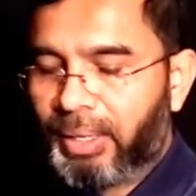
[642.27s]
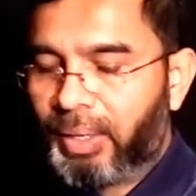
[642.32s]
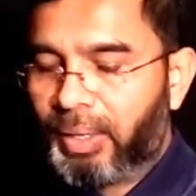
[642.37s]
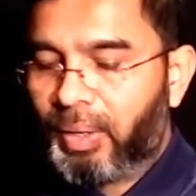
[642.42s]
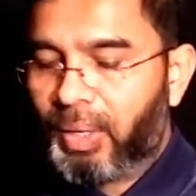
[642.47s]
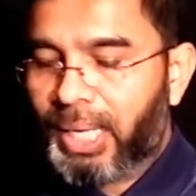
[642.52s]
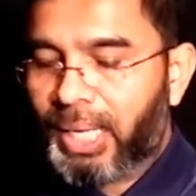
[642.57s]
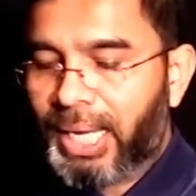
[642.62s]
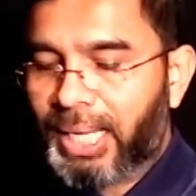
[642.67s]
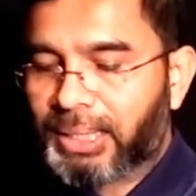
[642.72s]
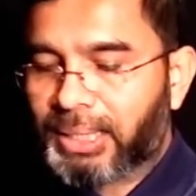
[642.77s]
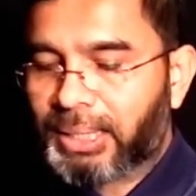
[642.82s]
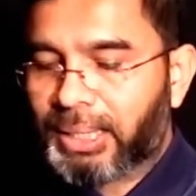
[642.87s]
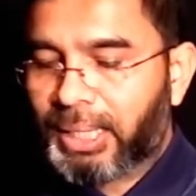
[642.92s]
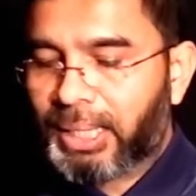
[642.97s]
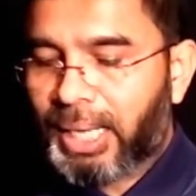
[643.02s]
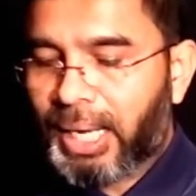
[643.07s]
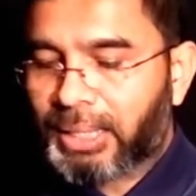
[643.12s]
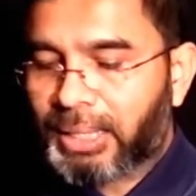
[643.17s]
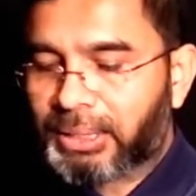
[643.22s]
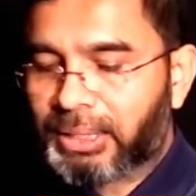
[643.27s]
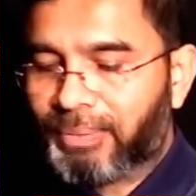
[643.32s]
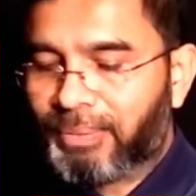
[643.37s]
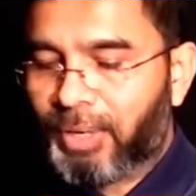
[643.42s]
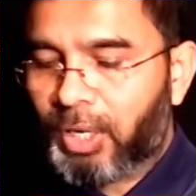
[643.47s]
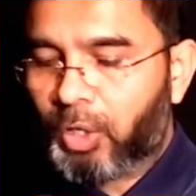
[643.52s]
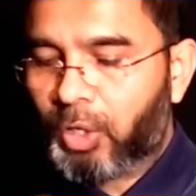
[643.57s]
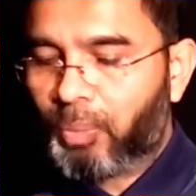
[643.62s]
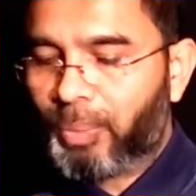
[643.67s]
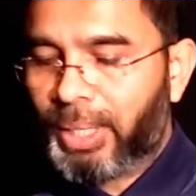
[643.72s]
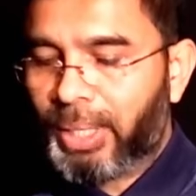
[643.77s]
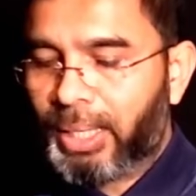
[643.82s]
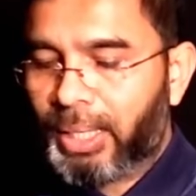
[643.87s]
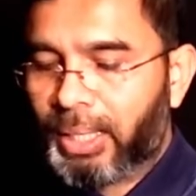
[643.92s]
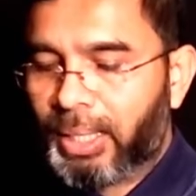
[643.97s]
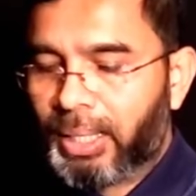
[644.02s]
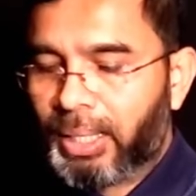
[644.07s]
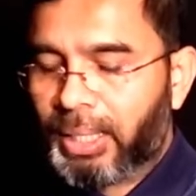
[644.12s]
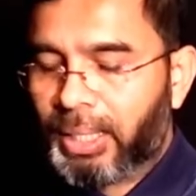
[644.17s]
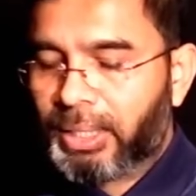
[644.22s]
you'll get your RC value to be
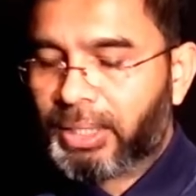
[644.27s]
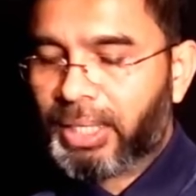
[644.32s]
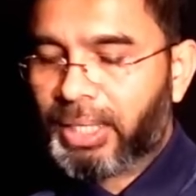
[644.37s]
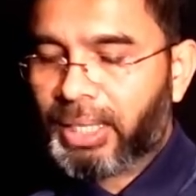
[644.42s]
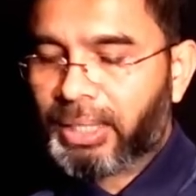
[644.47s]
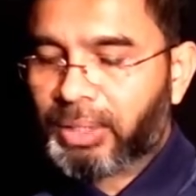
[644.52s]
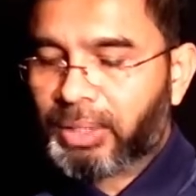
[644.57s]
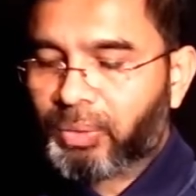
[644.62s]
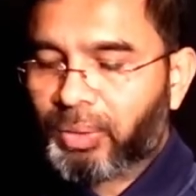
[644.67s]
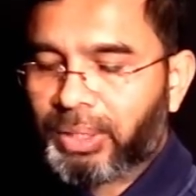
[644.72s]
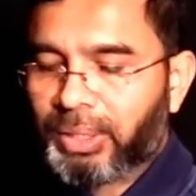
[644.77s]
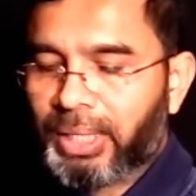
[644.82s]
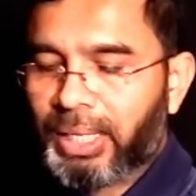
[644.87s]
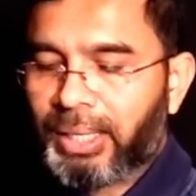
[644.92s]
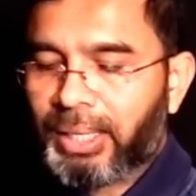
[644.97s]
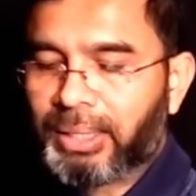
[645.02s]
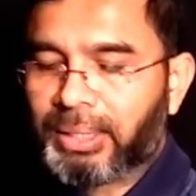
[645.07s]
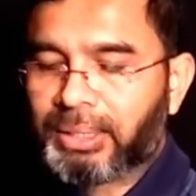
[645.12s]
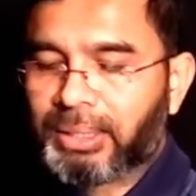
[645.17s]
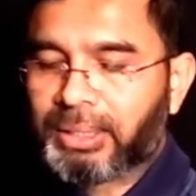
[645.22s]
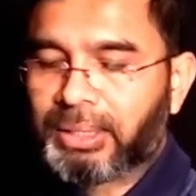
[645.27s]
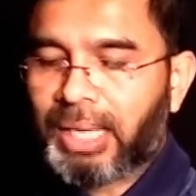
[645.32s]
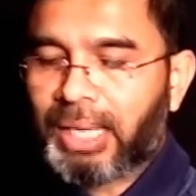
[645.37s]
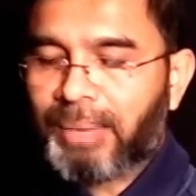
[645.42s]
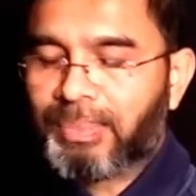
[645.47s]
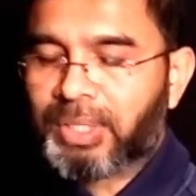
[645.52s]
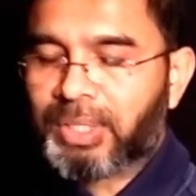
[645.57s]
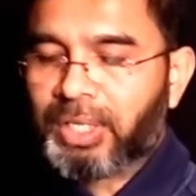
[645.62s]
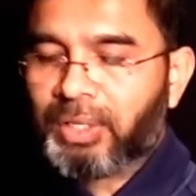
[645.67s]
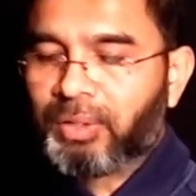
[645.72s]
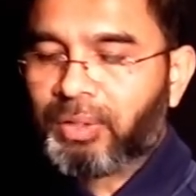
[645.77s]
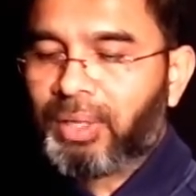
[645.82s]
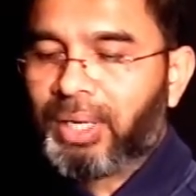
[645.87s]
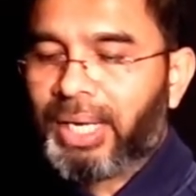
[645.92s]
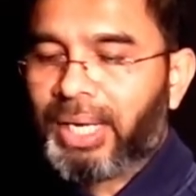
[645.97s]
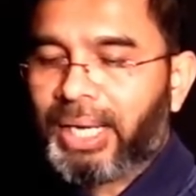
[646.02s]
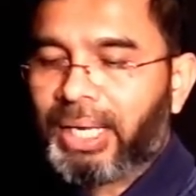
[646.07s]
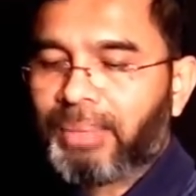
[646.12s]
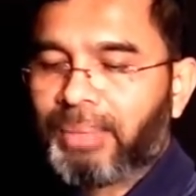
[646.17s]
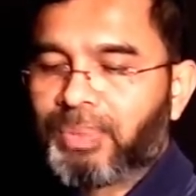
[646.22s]
328 times 10 to the
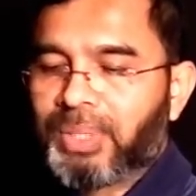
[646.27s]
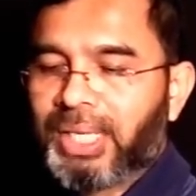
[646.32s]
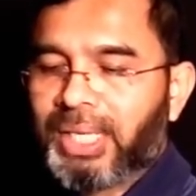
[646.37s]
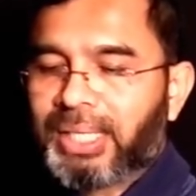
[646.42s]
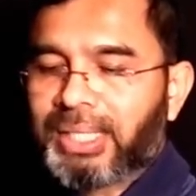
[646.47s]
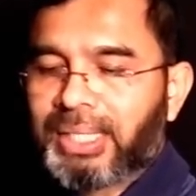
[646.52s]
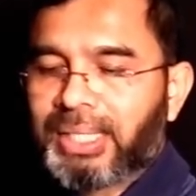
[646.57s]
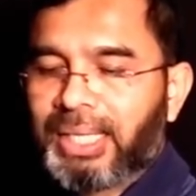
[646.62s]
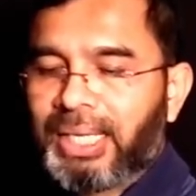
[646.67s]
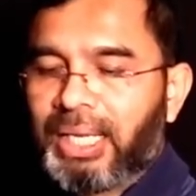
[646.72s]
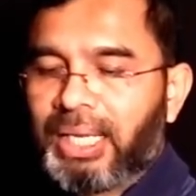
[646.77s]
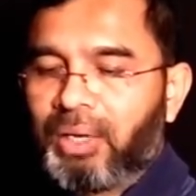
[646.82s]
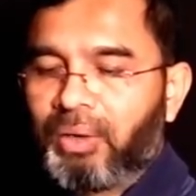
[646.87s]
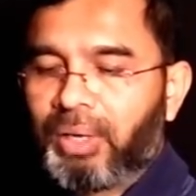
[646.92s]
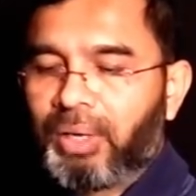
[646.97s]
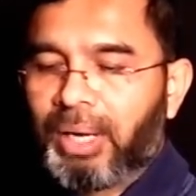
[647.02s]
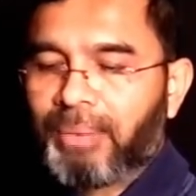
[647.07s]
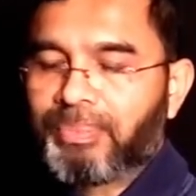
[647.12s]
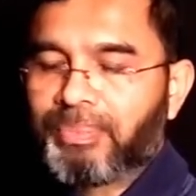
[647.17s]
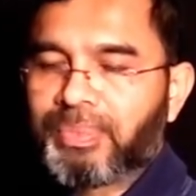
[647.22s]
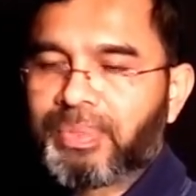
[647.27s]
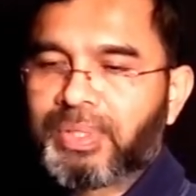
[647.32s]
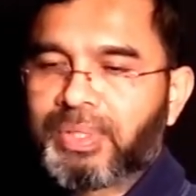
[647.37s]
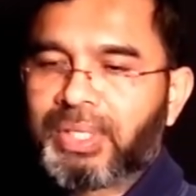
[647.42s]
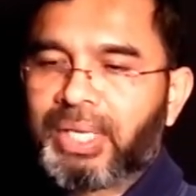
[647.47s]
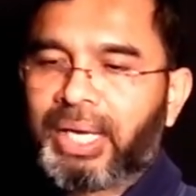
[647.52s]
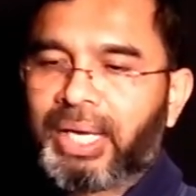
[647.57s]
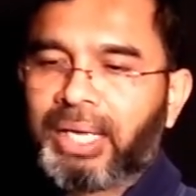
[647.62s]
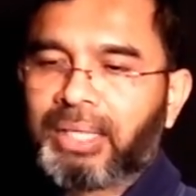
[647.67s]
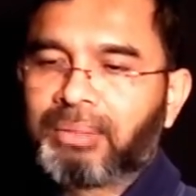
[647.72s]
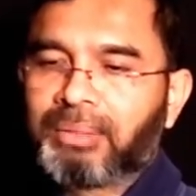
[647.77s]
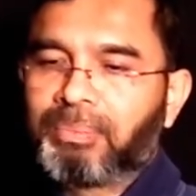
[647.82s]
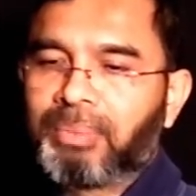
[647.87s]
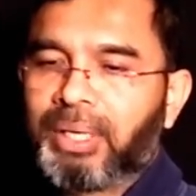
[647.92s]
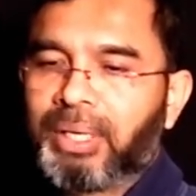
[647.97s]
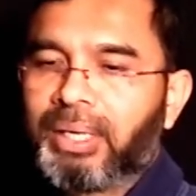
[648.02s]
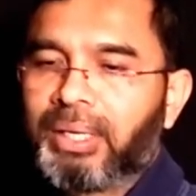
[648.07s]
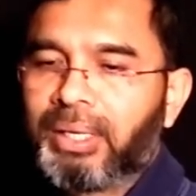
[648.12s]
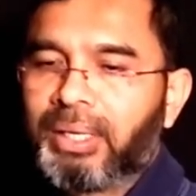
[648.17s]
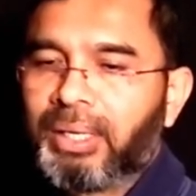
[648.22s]
negative 6 kilogram second
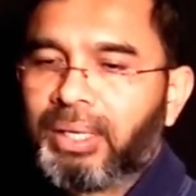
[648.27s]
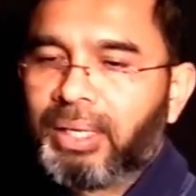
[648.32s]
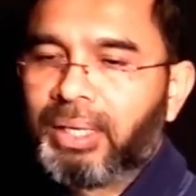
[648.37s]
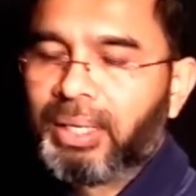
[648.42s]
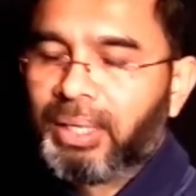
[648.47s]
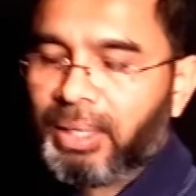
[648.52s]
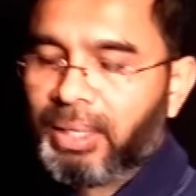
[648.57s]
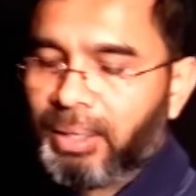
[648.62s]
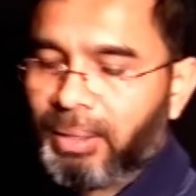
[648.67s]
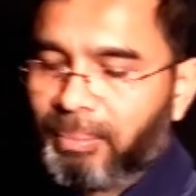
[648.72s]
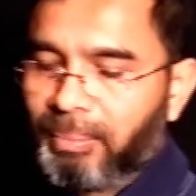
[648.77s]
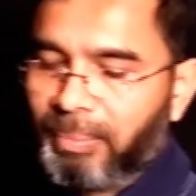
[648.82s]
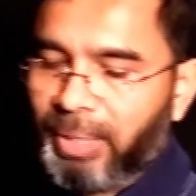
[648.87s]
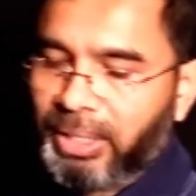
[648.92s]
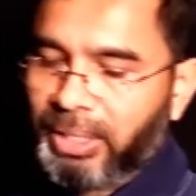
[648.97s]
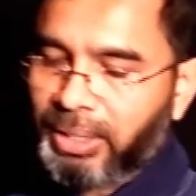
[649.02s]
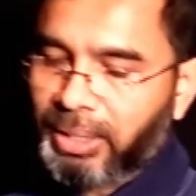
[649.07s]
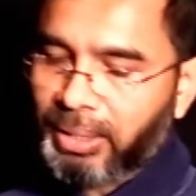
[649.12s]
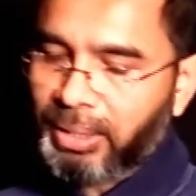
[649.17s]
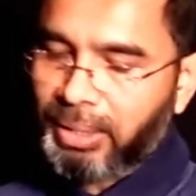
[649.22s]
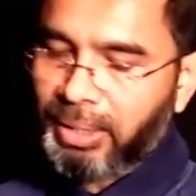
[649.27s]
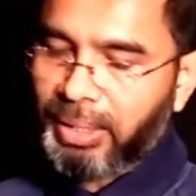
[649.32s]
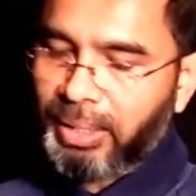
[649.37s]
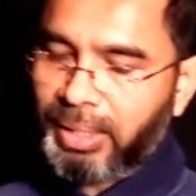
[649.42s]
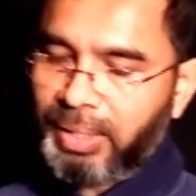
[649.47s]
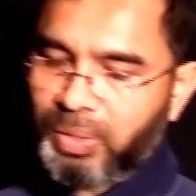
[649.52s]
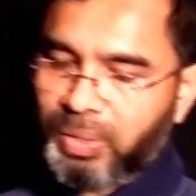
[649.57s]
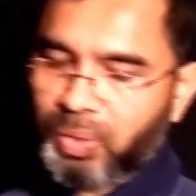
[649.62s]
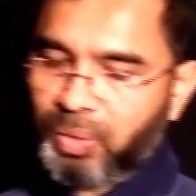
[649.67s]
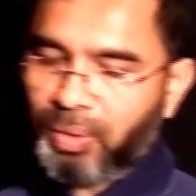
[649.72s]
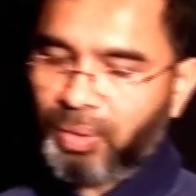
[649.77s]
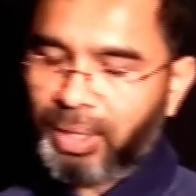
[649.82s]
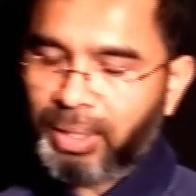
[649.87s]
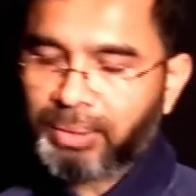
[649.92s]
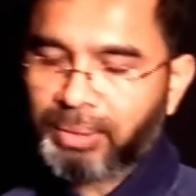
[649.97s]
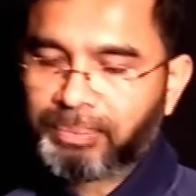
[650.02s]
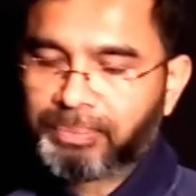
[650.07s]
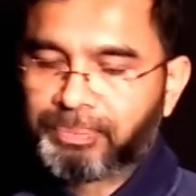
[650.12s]
per meter square.